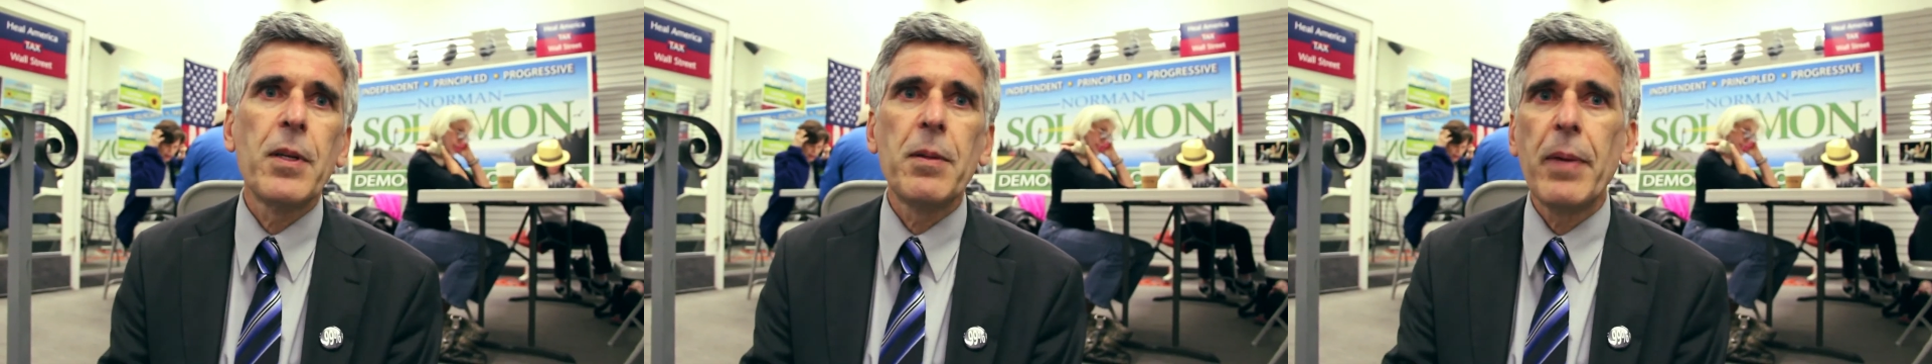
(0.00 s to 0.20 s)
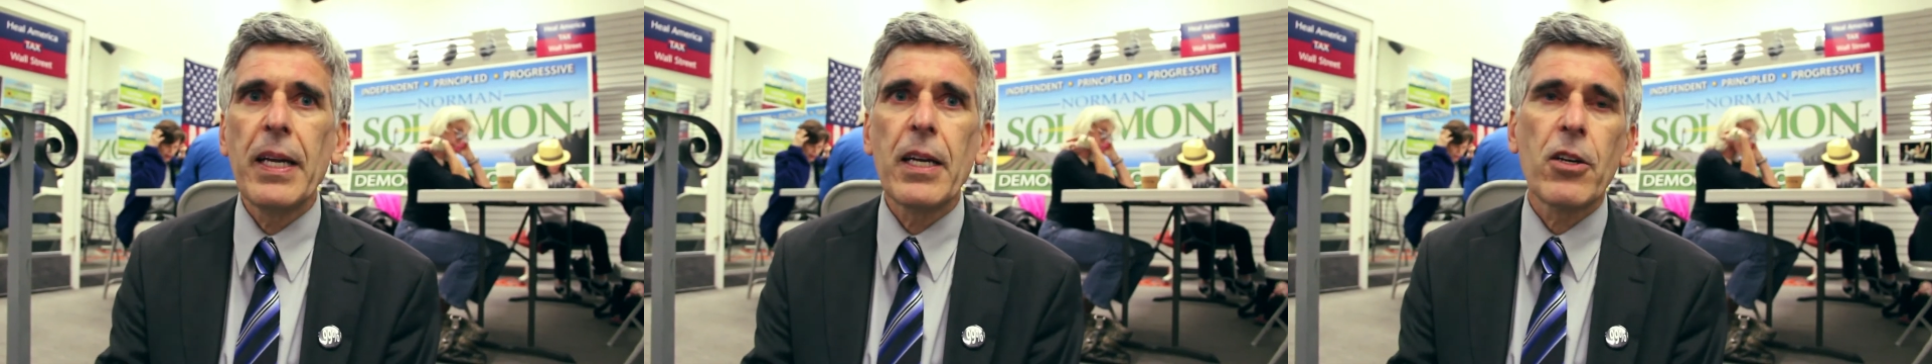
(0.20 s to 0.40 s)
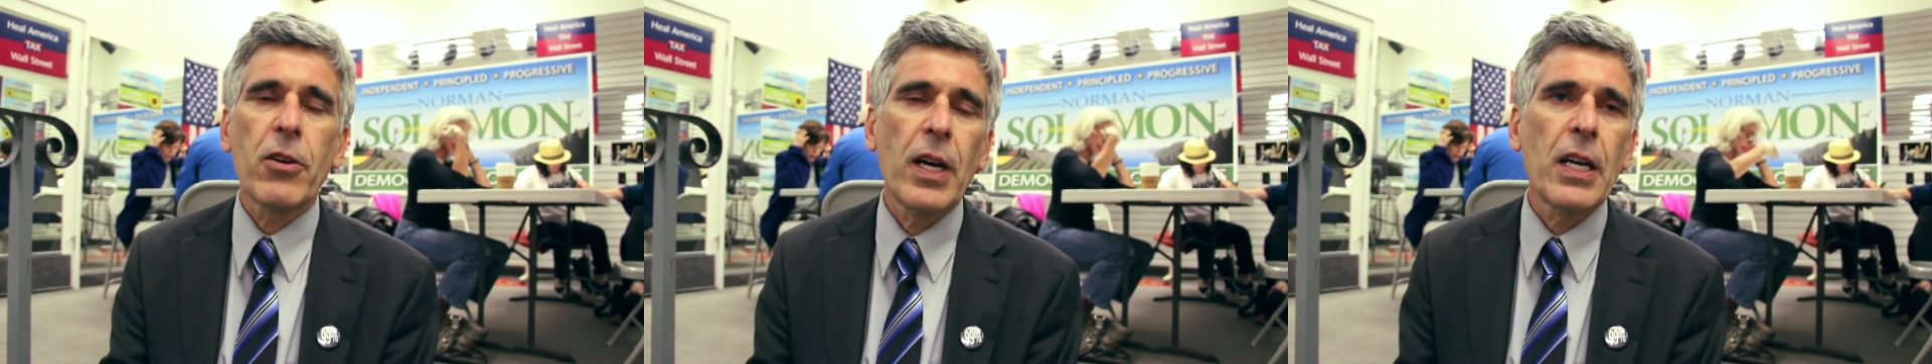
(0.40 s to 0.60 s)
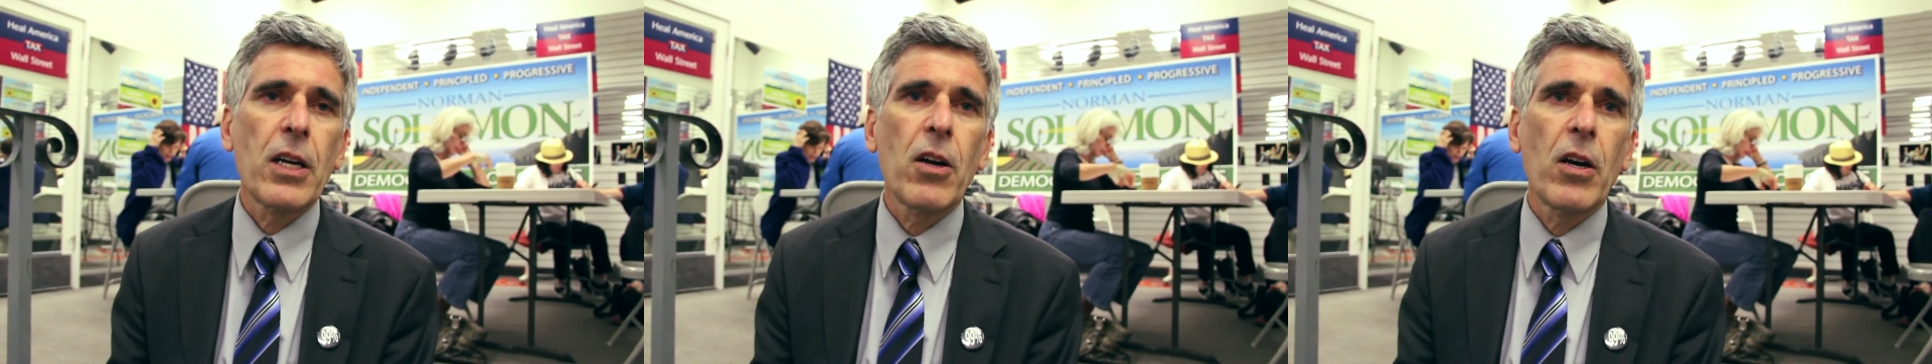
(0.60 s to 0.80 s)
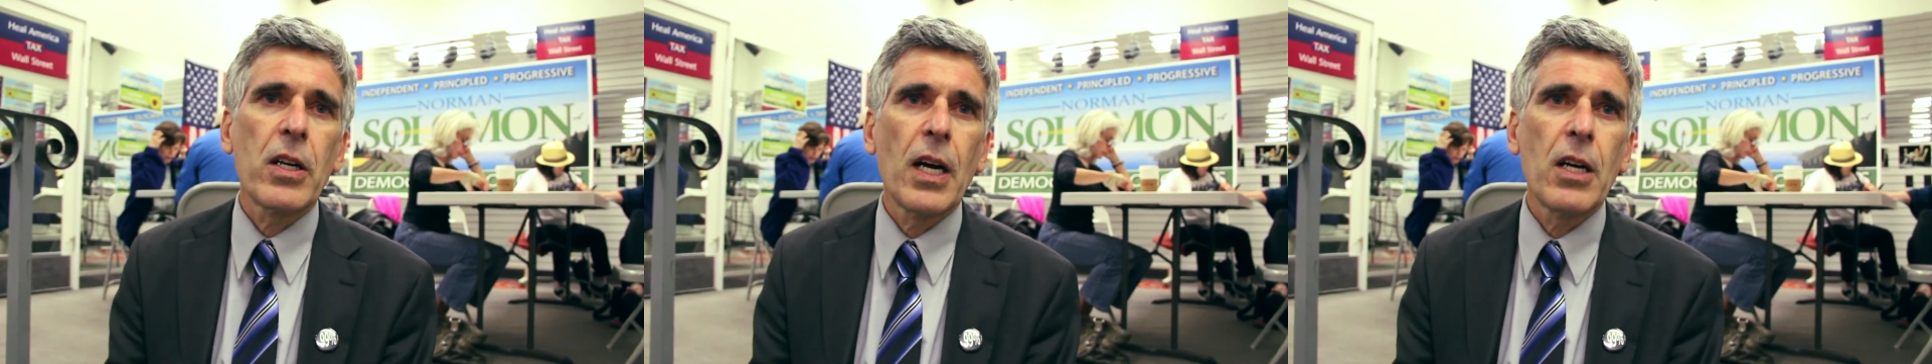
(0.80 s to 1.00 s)
and made a credit
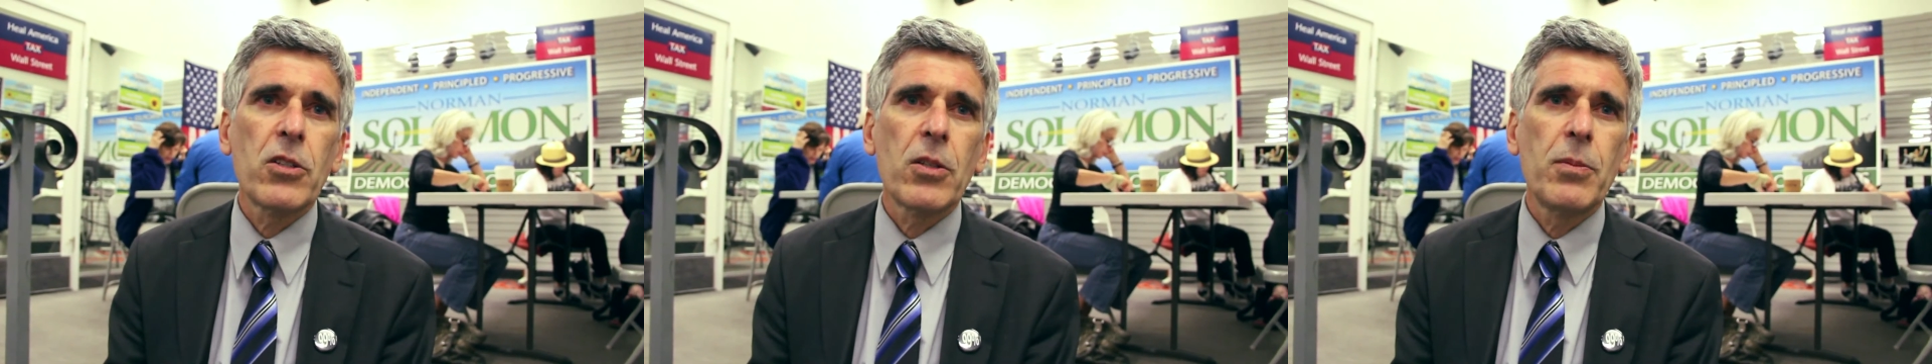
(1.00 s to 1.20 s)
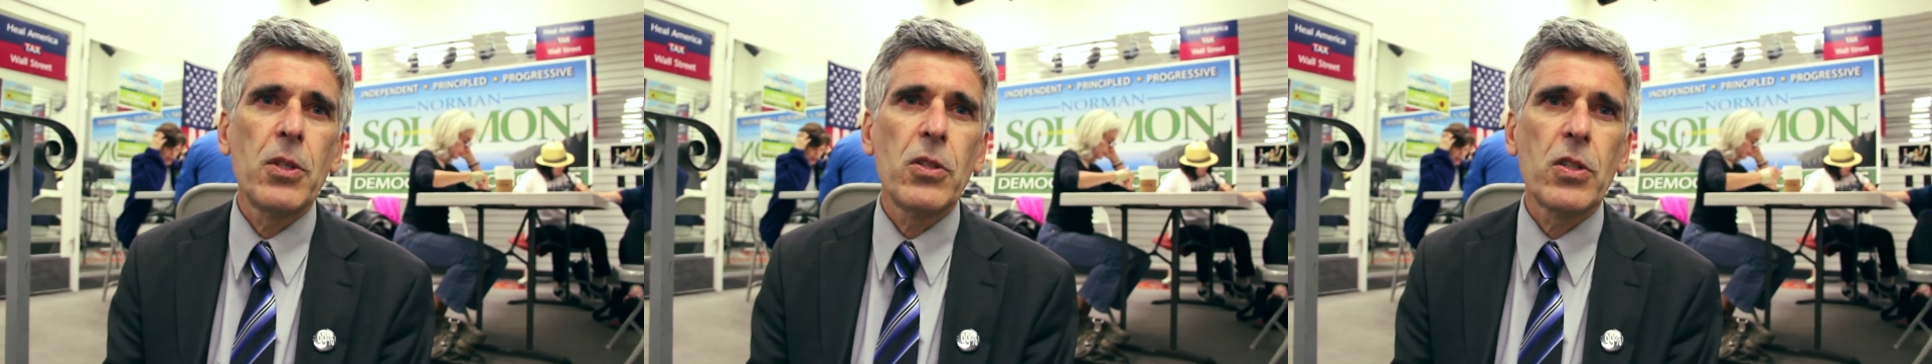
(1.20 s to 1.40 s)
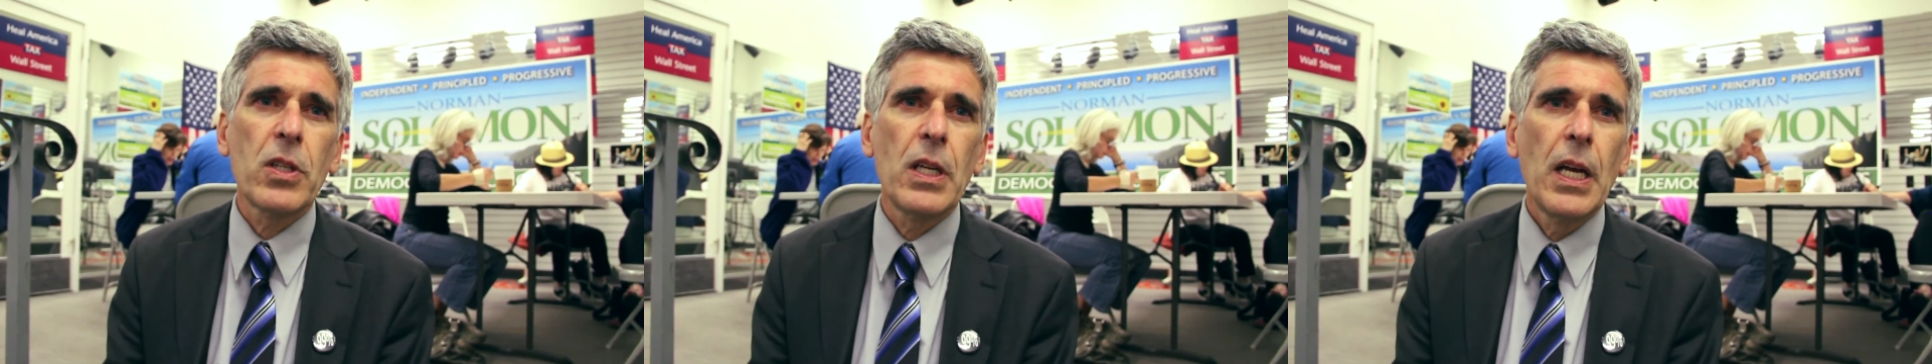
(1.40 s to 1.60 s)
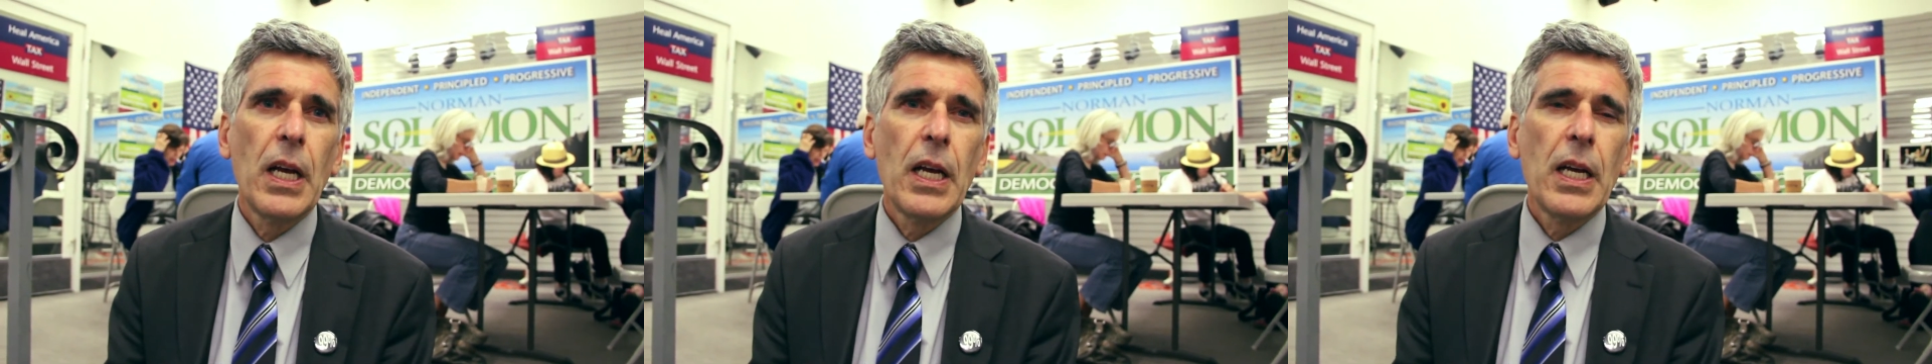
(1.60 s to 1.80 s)
card contribution,